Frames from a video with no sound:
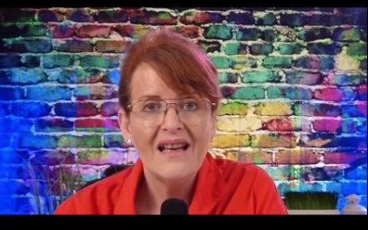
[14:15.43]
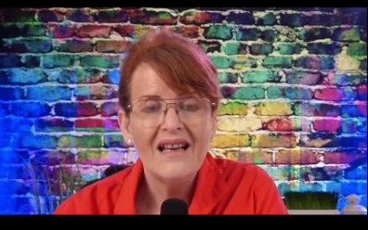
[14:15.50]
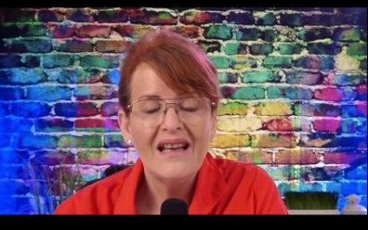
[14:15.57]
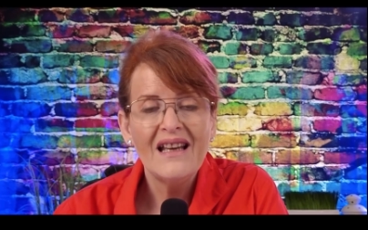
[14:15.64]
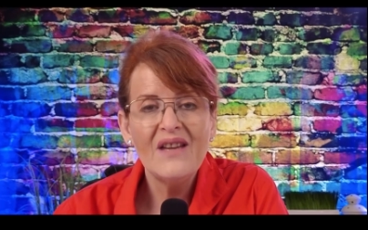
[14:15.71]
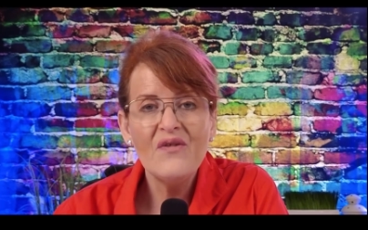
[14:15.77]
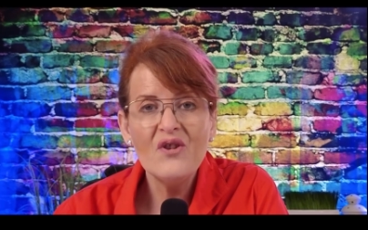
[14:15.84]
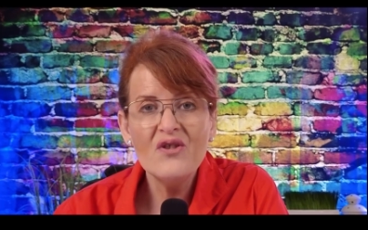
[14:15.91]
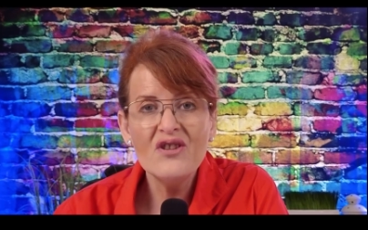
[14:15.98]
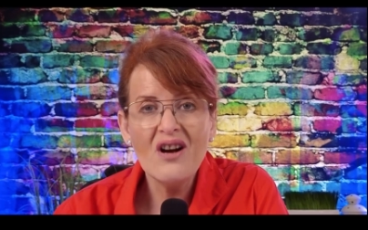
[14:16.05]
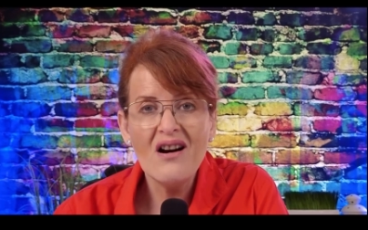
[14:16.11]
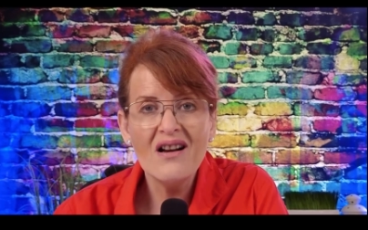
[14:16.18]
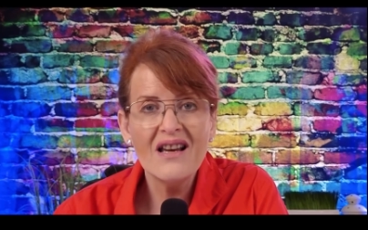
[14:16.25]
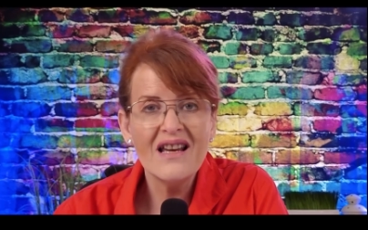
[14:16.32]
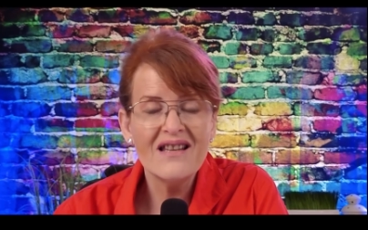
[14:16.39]
If your
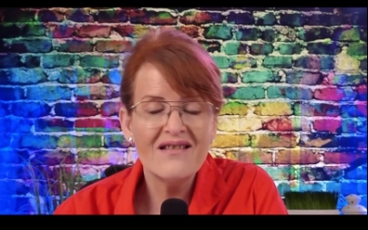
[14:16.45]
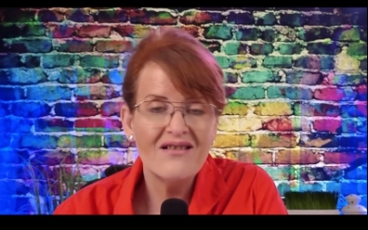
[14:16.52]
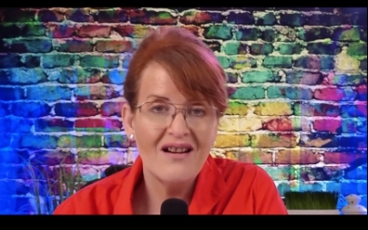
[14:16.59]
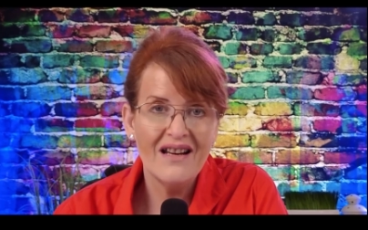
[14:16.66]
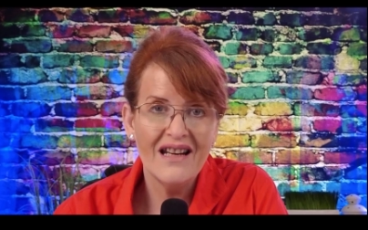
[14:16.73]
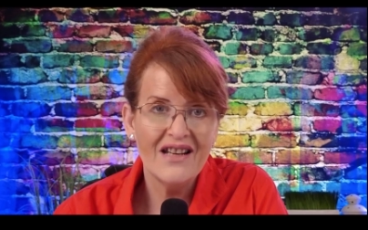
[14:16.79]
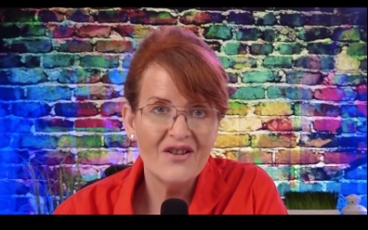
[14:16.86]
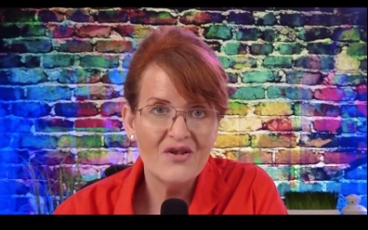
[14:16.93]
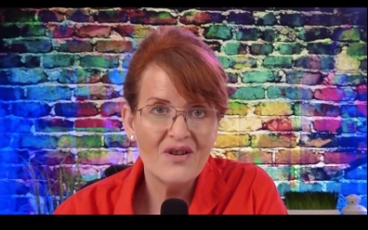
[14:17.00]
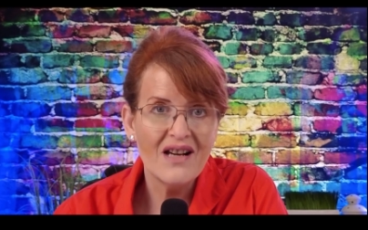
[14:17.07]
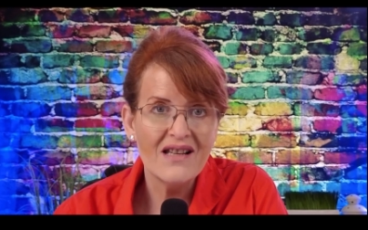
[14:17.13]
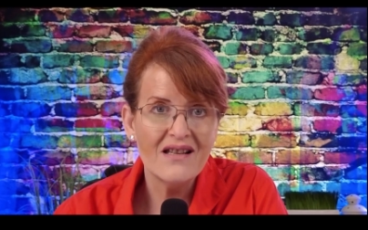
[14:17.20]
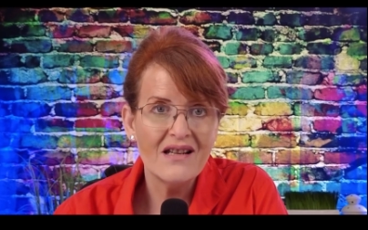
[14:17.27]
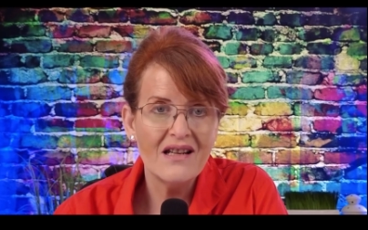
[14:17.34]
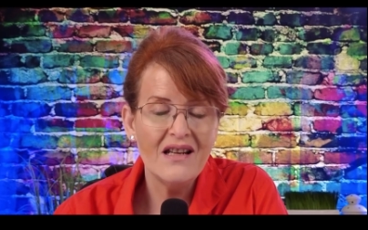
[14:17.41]
dog is not
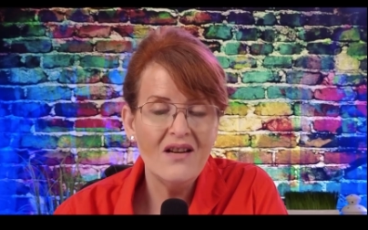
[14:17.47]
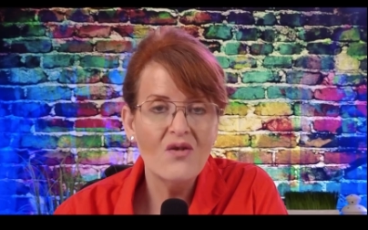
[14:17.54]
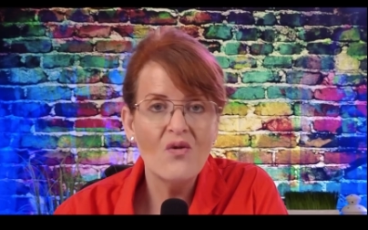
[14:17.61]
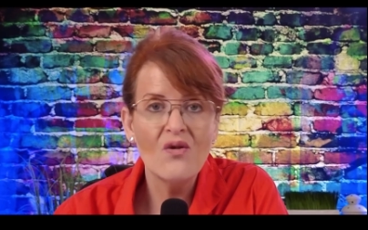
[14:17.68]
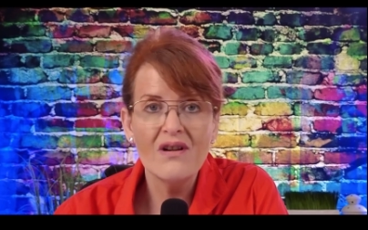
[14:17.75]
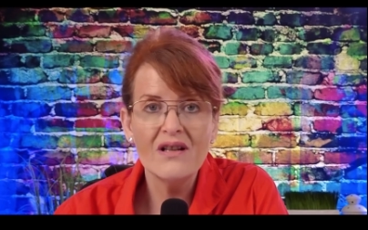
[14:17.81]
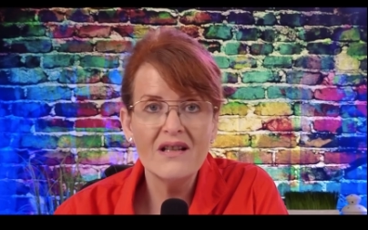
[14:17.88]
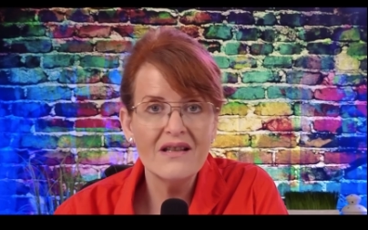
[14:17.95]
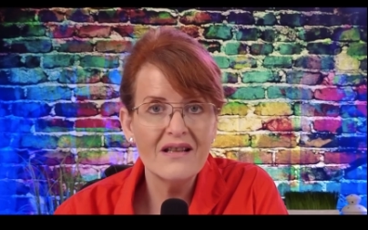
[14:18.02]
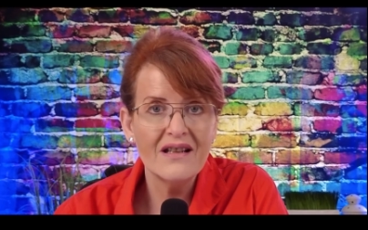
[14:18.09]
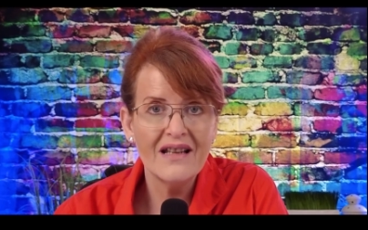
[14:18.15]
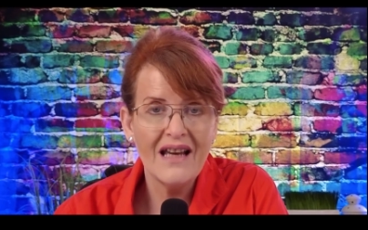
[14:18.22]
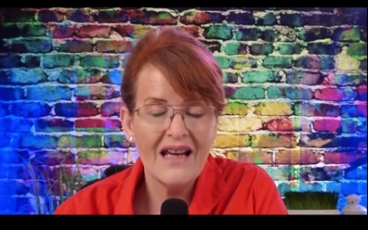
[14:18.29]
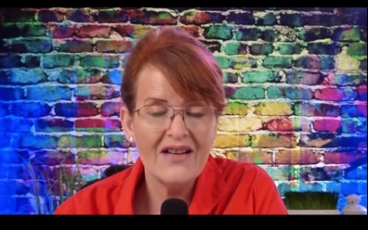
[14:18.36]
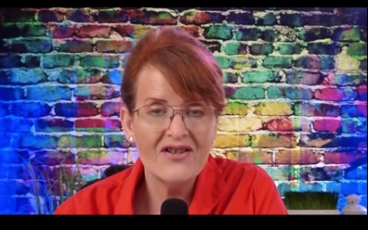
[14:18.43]
interested or
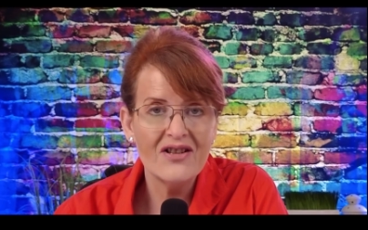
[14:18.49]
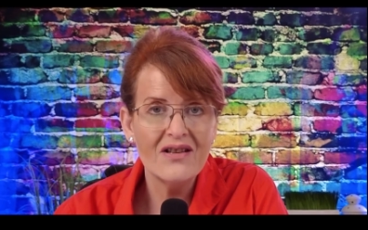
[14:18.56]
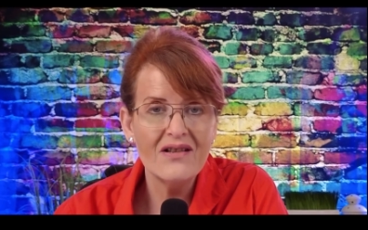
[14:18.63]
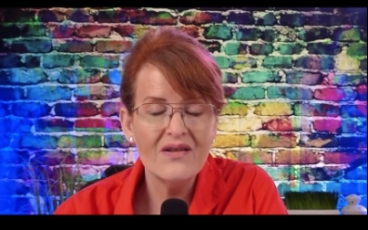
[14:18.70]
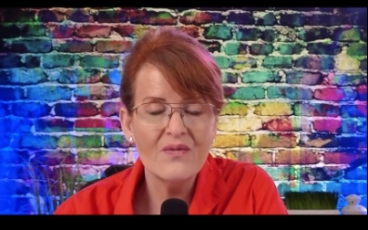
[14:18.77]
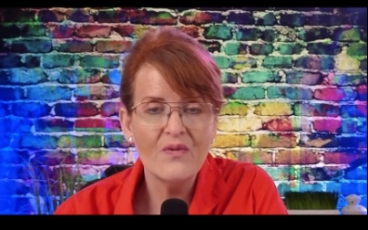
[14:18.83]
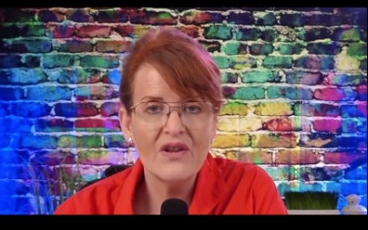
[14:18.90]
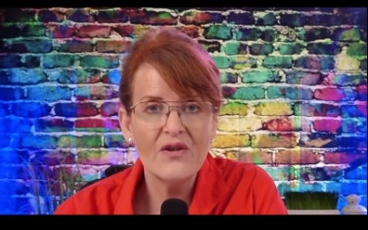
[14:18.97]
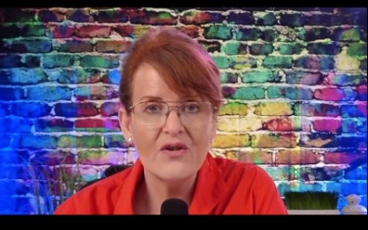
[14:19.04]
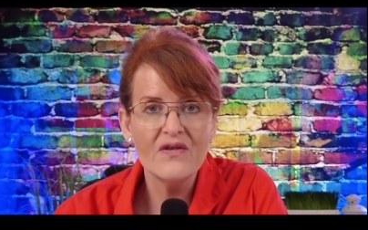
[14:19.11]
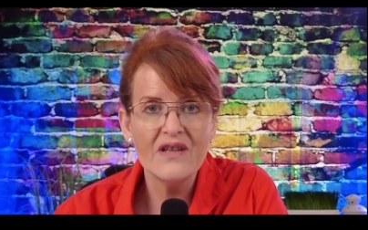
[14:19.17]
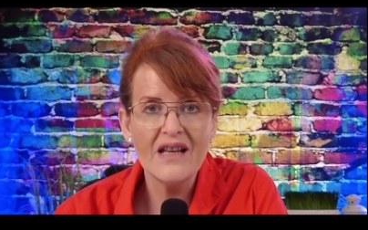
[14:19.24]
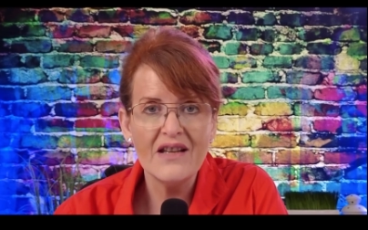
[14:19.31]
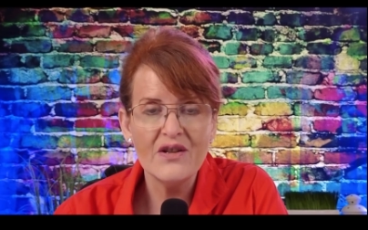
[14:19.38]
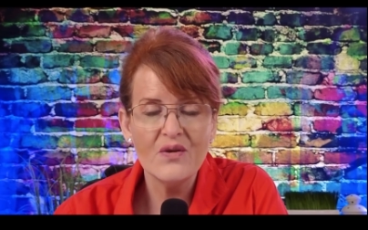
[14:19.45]
disengages with your
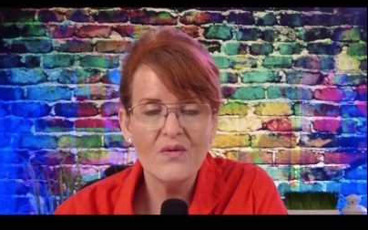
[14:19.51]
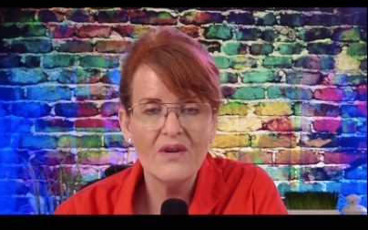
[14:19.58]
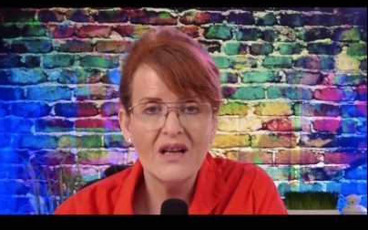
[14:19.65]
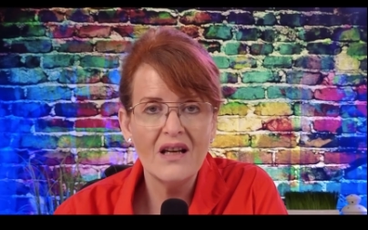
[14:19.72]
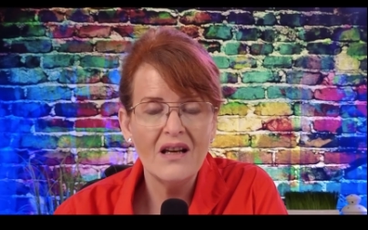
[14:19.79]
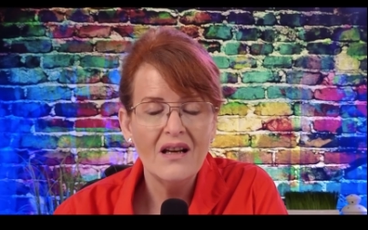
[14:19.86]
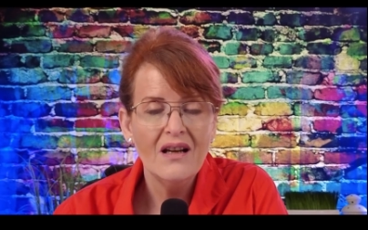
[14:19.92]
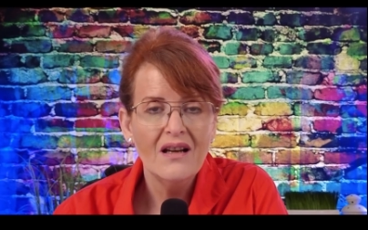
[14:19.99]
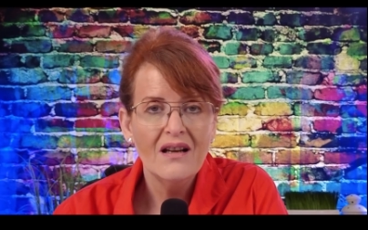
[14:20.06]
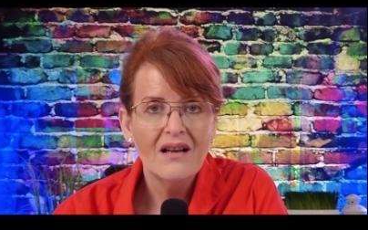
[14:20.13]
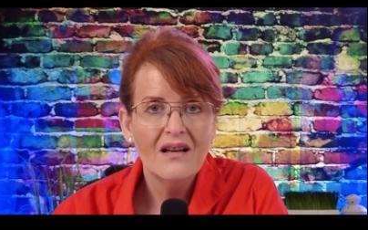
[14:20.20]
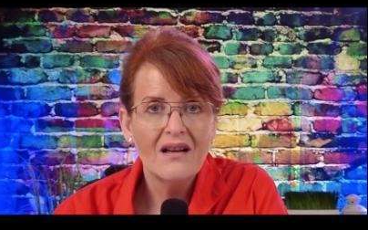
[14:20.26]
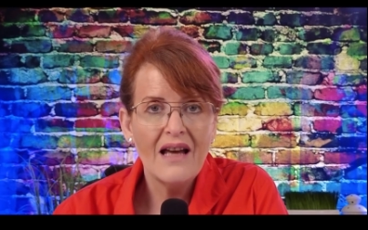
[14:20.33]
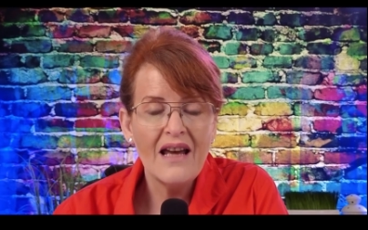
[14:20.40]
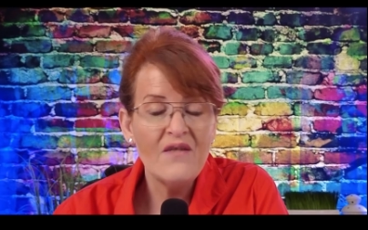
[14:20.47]
sensory
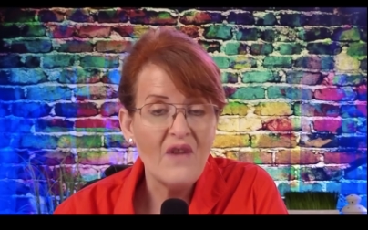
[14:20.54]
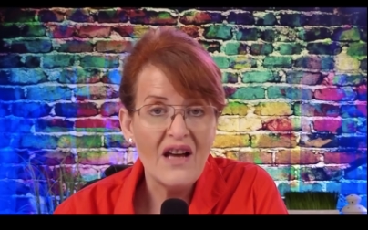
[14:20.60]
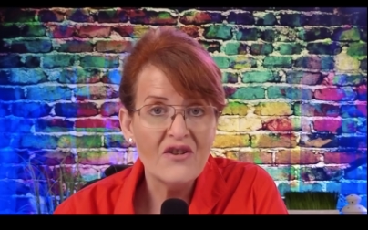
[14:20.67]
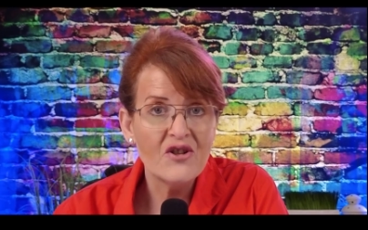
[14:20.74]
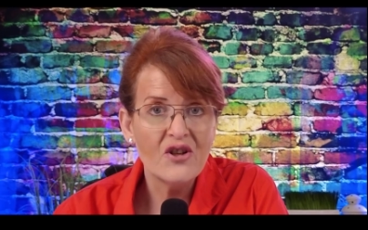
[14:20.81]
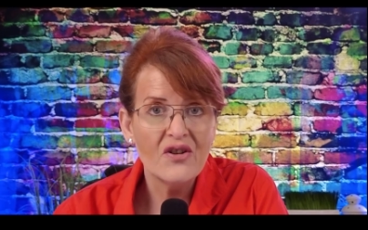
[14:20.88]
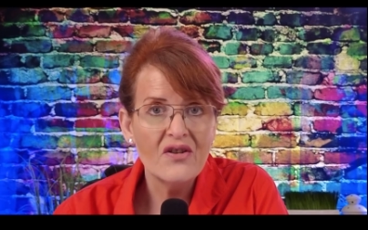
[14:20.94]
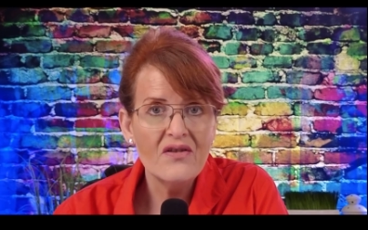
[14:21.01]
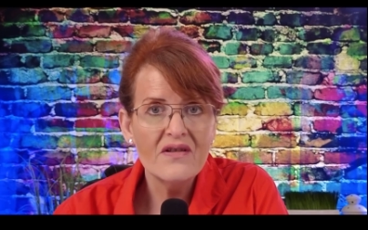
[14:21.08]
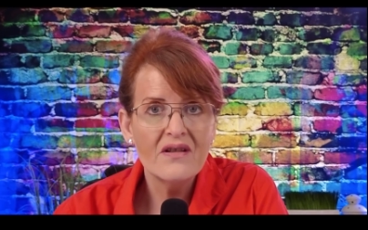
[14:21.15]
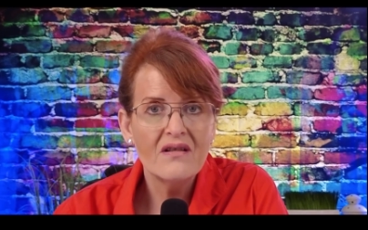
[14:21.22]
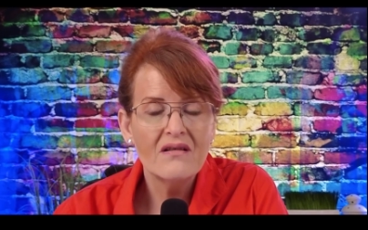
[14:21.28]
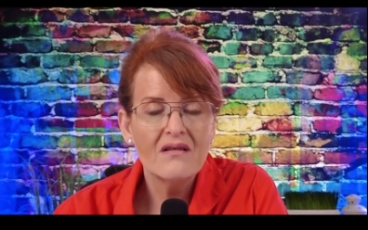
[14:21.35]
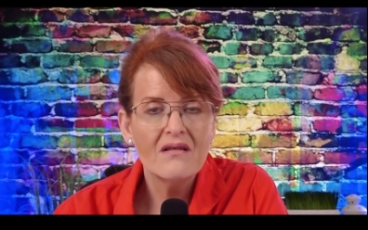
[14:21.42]
adventures,